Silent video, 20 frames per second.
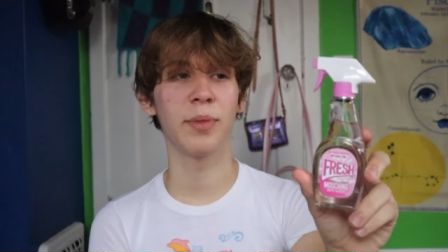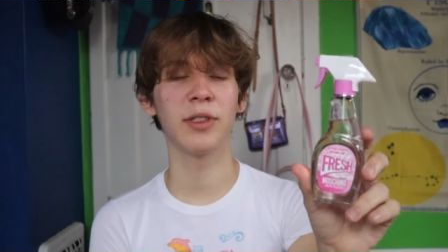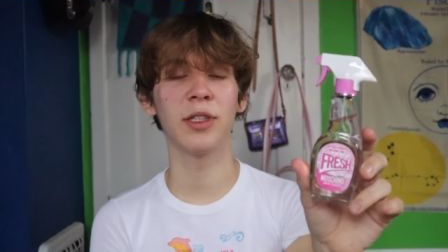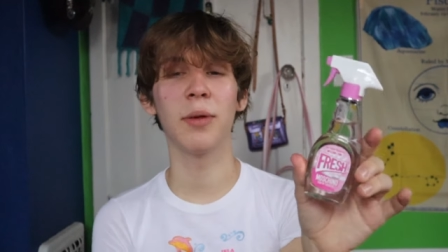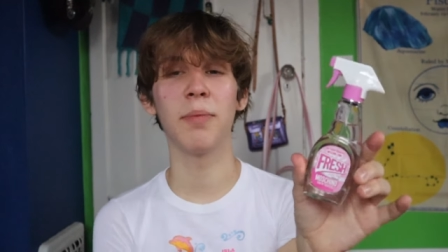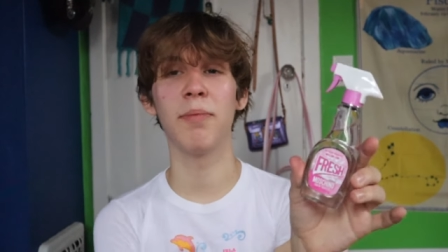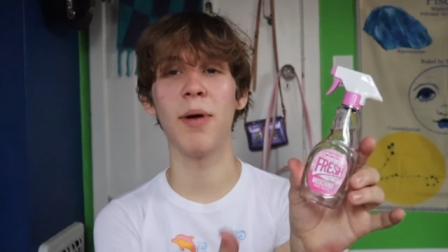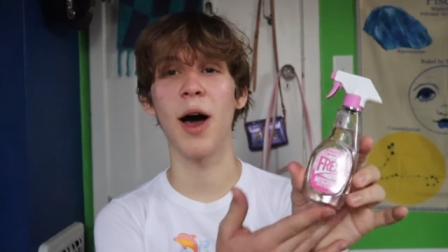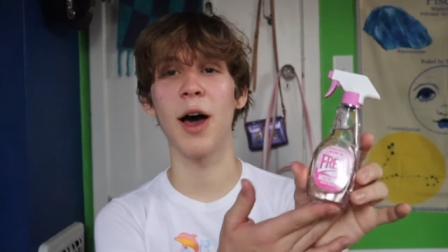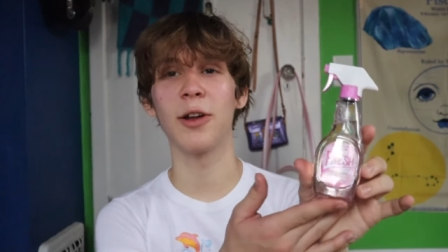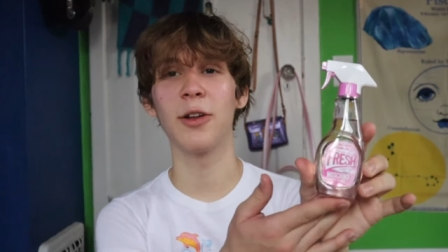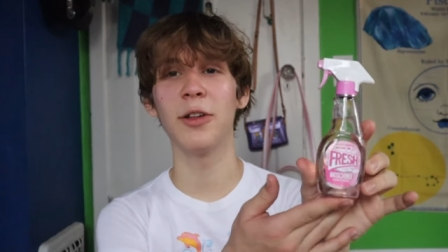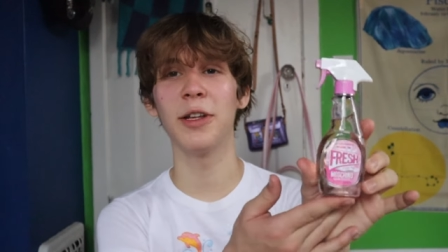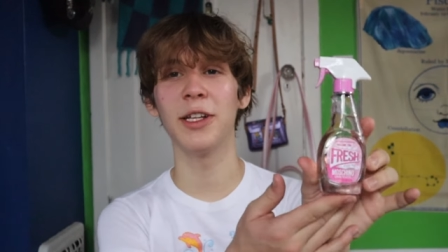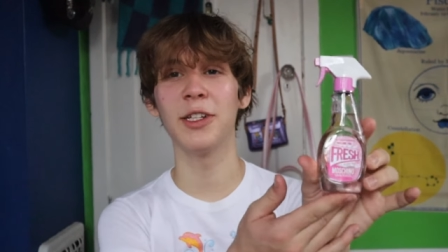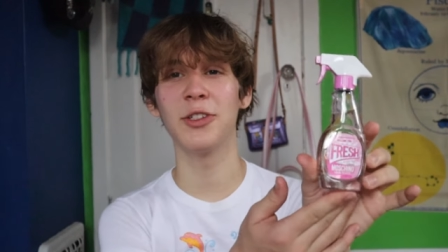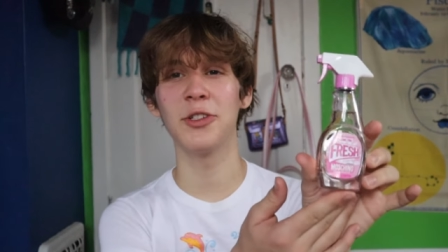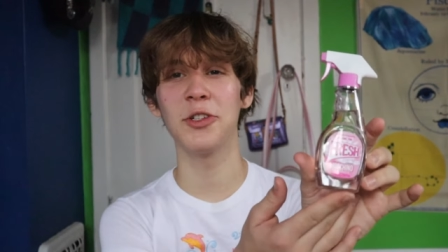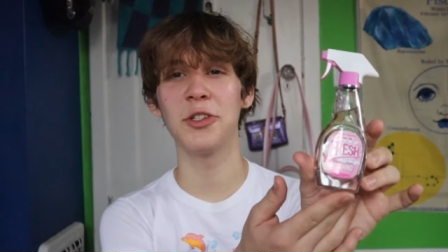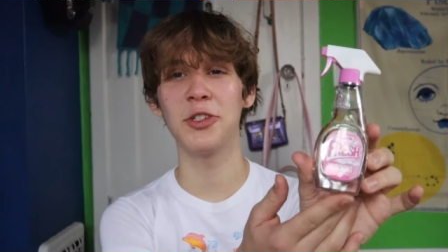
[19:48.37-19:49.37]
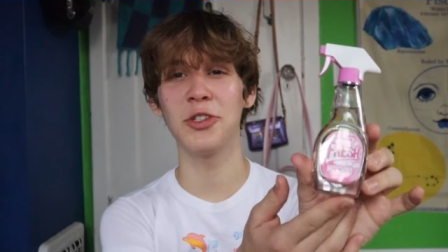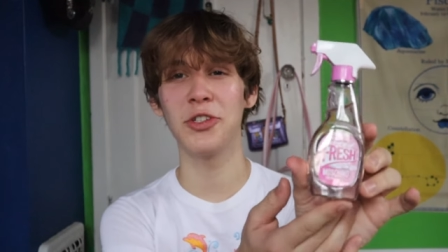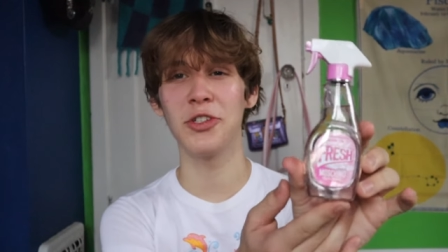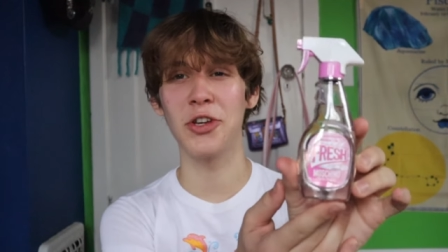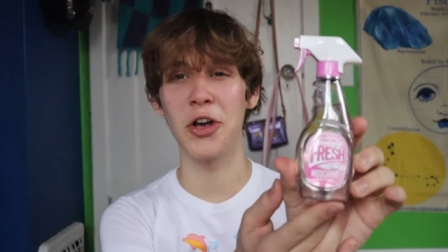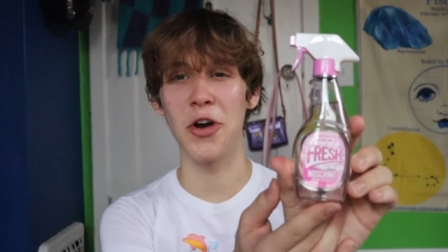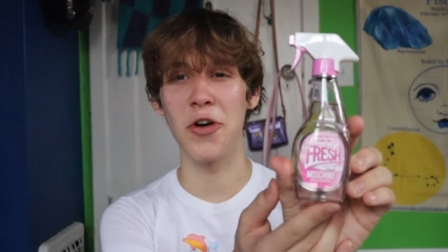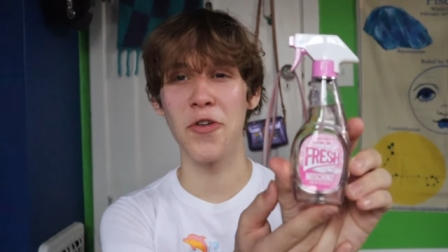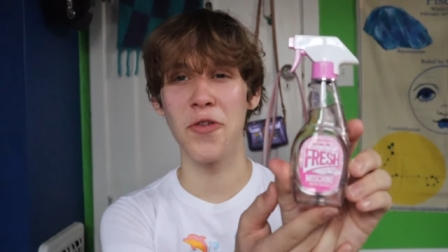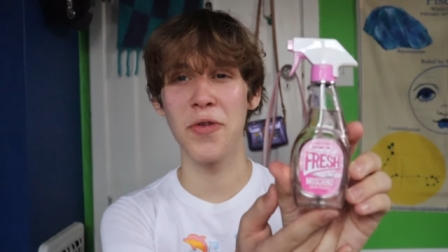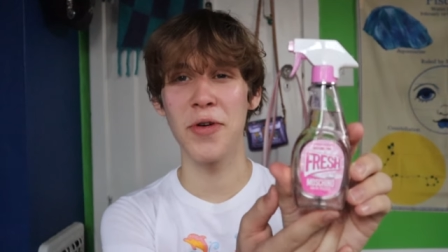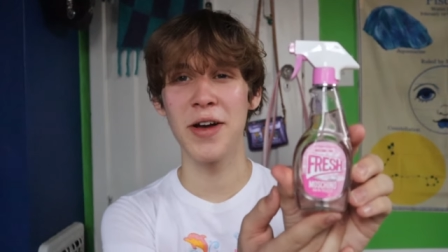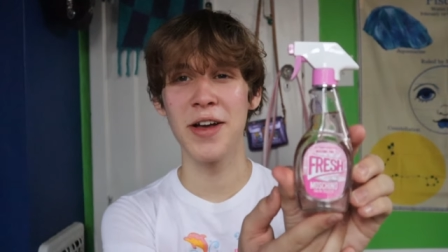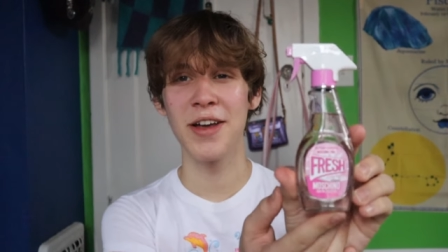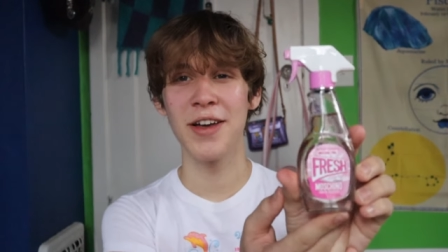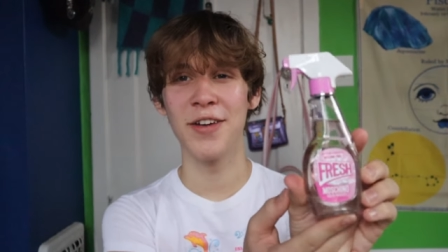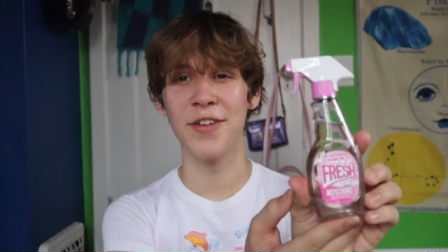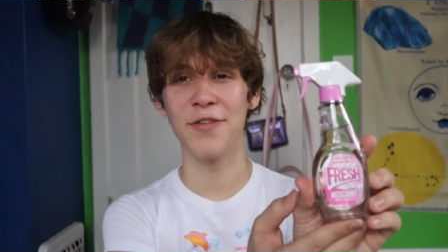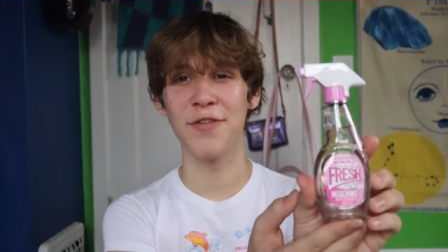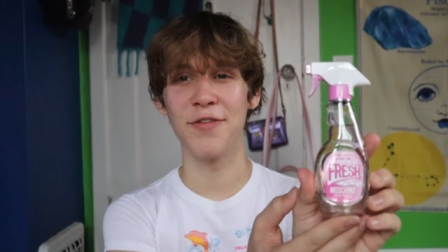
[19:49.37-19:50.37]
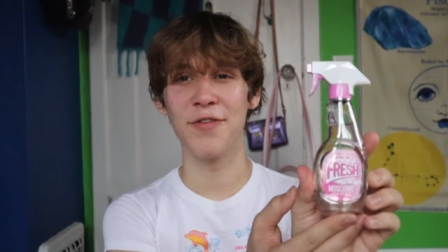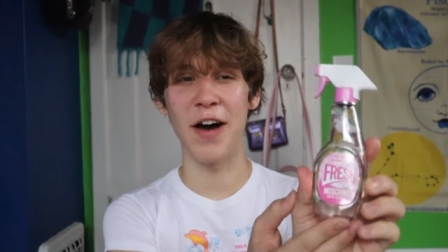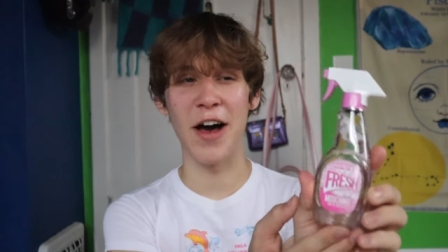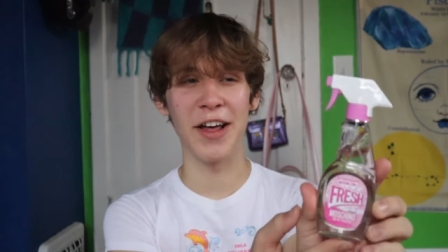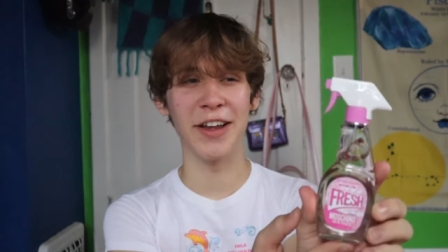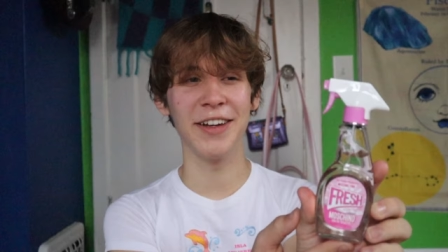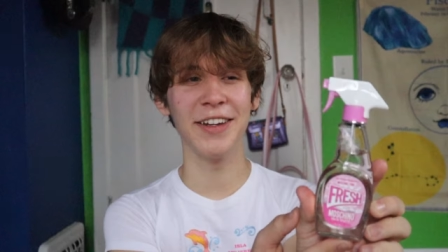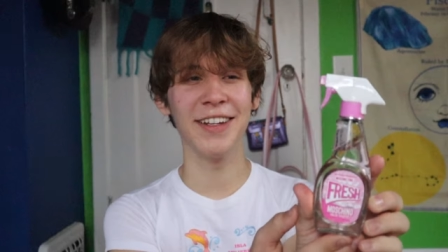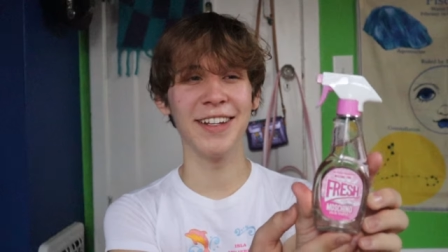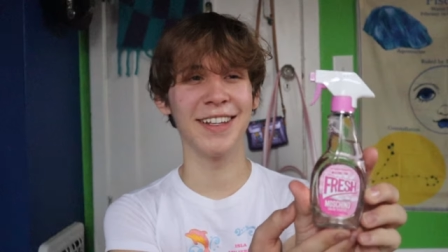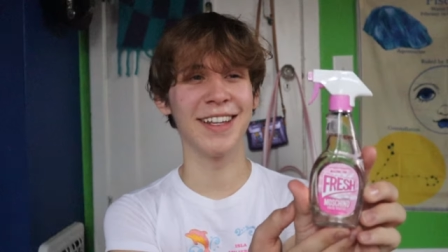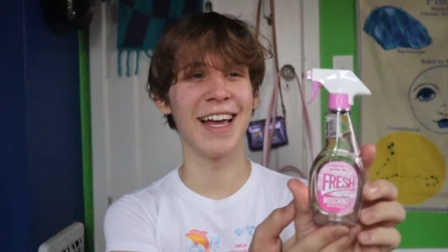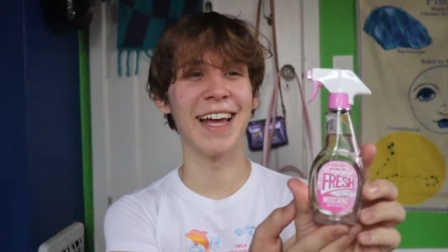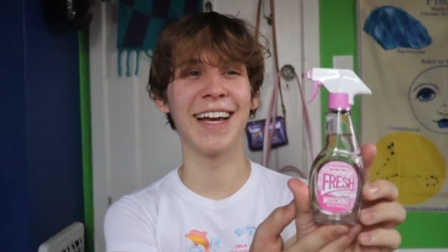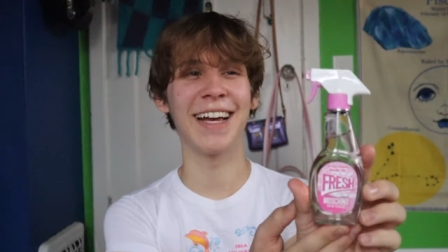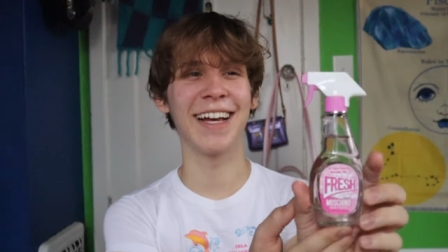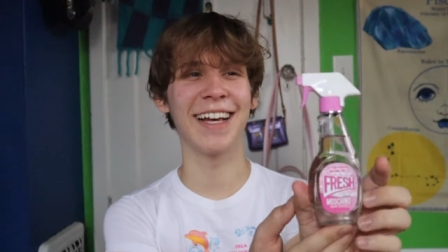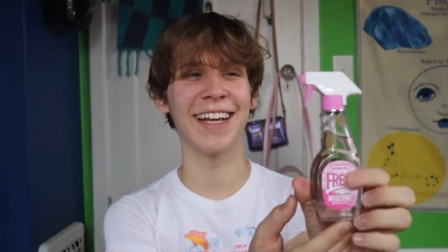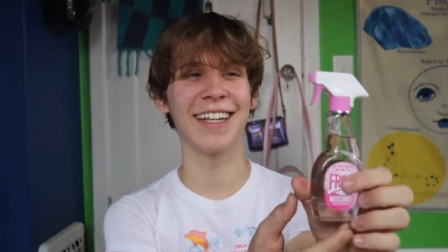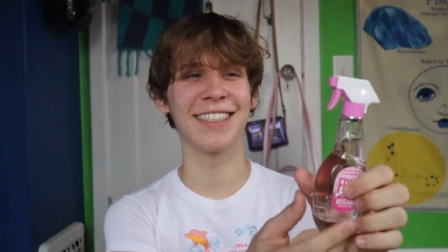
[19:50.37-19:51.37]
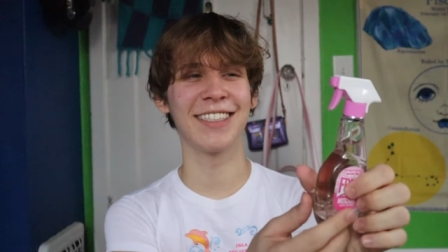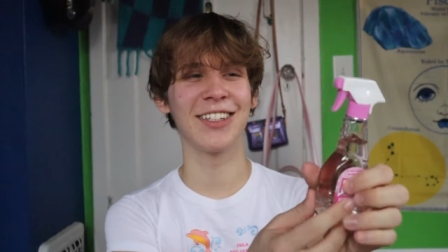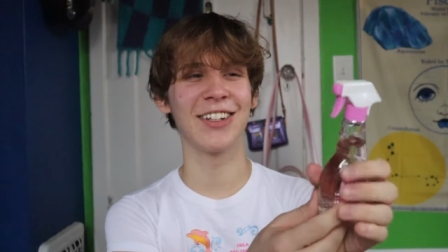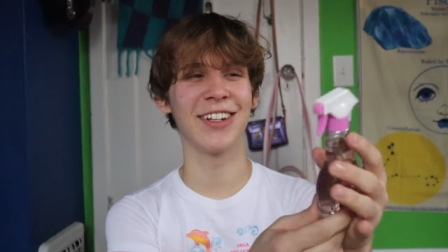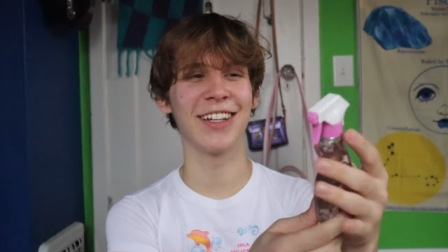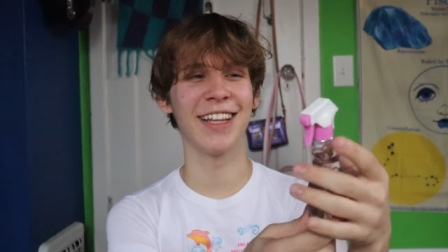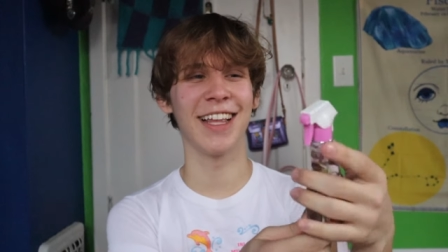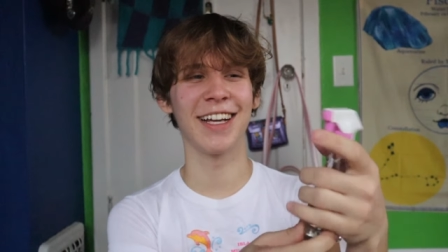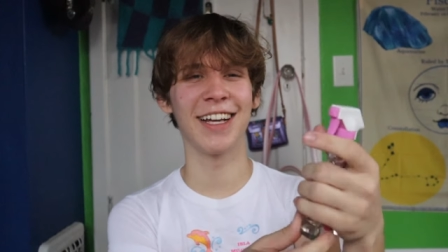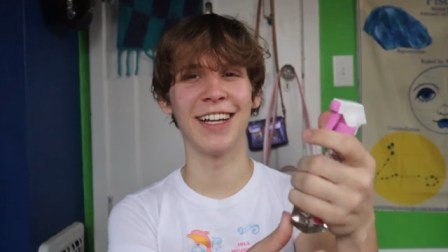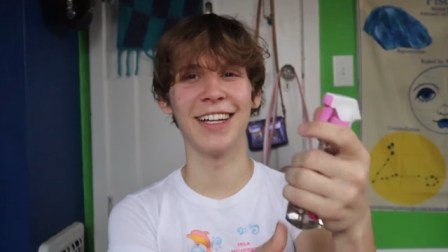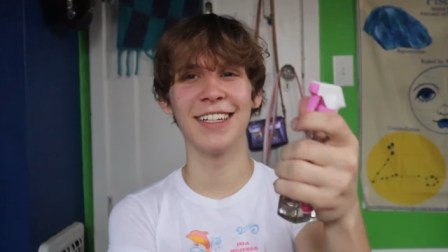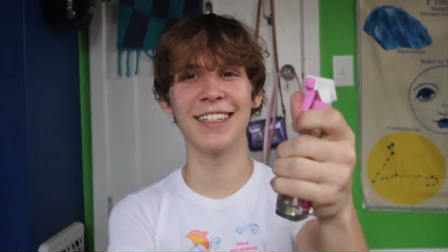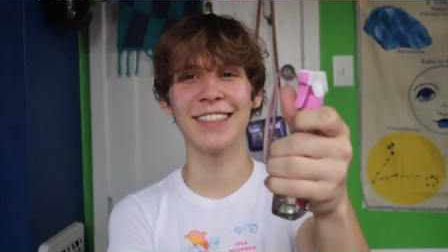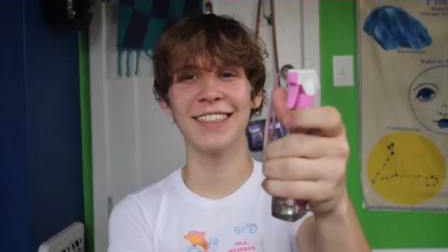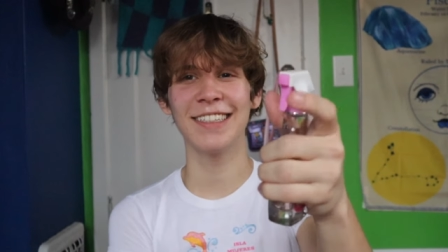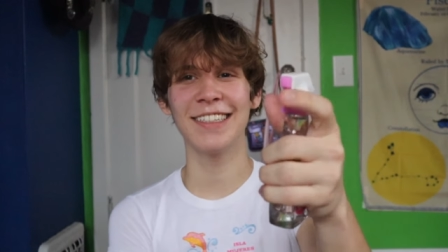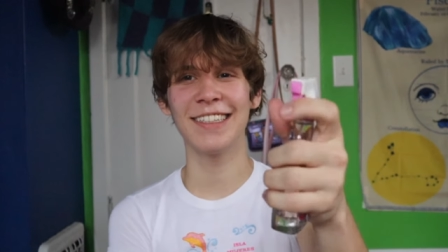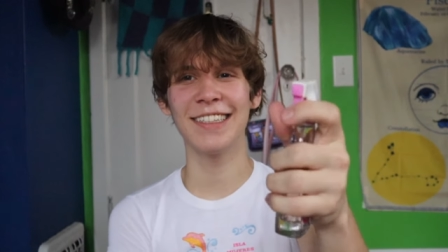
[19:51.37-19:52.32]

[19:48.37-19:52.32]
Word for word: but the bottle is just so fun. Like, it's literally like a...